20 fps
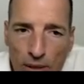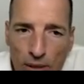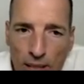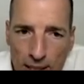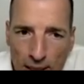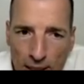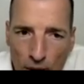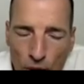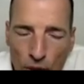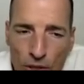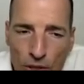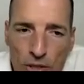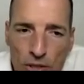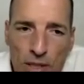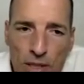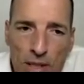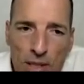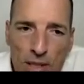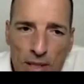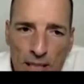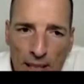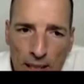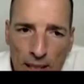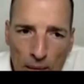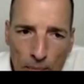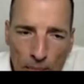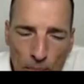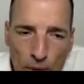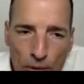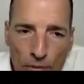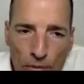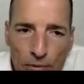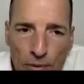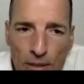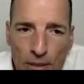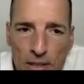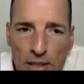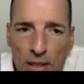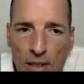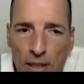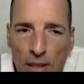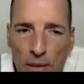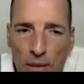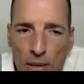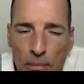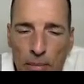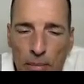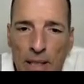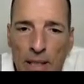cutting losses, taking profits a little bit